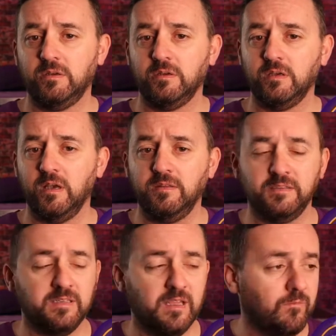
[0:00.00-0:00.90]
And this
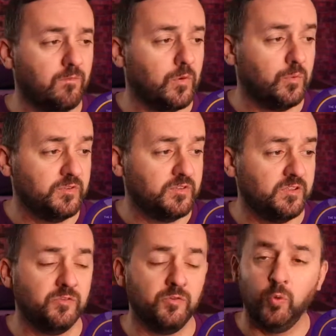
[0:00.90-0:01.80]
influences
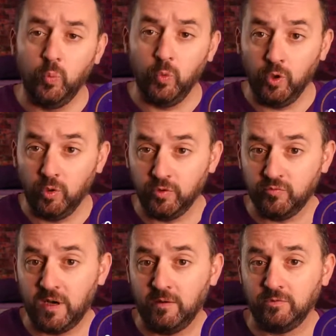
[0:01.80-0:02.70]
the world
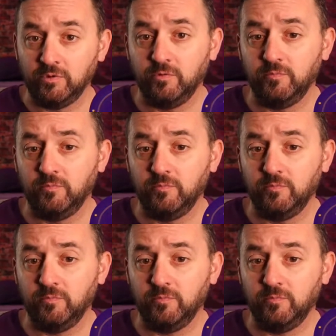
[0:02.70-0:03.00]
around you.